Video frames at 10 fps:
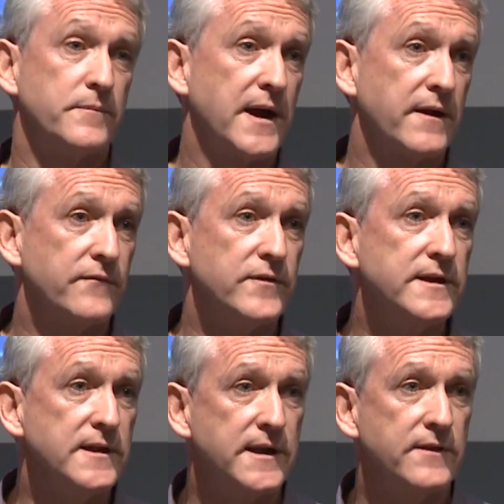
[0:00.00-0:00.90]
part of the
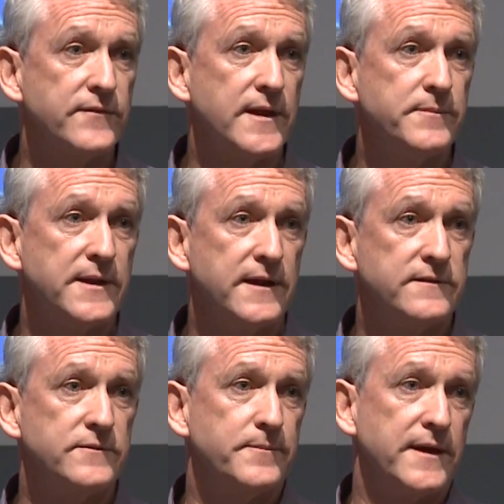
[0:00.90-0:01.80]
fertility of
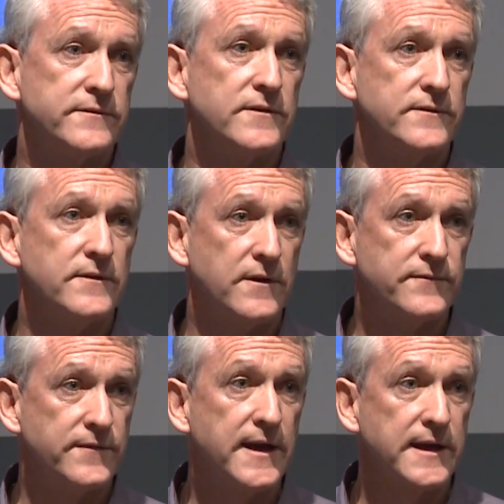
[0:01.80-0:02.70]
floodplains is based on
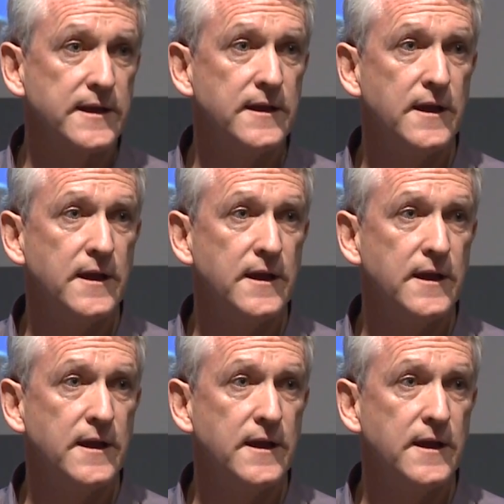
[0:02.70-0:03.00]
flooding.